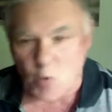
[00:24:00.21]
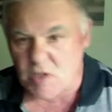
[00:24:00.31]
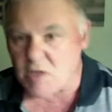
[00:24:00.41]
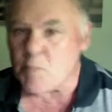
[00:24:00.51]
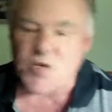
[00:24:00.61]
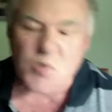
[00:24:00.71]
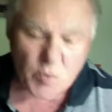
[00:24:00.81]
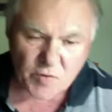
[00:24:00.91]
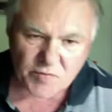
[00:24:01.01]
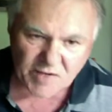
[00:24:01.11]
the bishop would
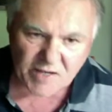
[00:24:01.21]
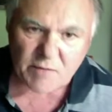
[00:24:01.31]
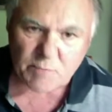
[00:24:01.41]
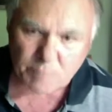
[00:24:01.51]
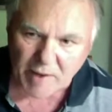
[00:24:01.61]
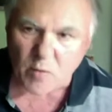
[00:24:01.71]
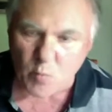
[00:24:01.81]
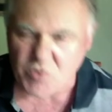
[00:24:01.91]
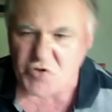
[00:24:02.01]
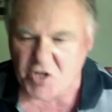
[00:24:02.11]
have taken back
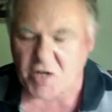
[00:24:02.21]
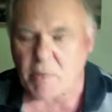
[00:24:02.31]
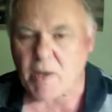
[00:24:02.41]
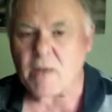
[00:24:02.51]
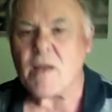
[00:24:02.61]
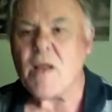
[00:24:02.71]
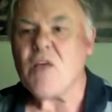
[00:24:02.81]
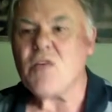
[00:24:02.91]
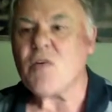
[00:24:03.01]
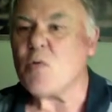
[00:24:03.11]
with checkmate.
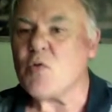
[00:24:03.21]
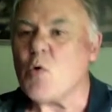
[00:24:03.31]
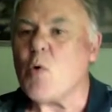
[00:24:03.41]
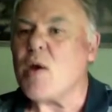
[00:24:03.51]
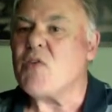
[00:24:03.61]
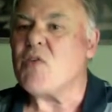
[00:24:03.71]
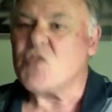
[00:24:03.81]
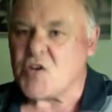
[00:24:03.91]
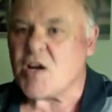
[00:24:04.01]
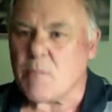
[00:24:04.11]
So it was always
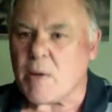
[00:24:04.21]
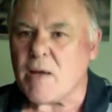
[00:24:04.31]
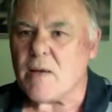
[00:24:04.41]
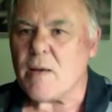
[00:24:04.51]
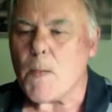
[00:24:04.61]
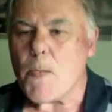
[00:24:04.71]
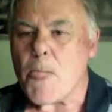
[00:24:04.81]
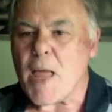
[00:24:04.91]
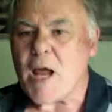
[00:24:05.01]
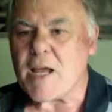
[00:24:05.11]
checkmate.
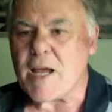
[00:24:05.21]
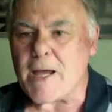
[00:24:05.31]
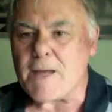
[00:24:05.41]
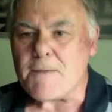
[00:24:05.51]
Okay.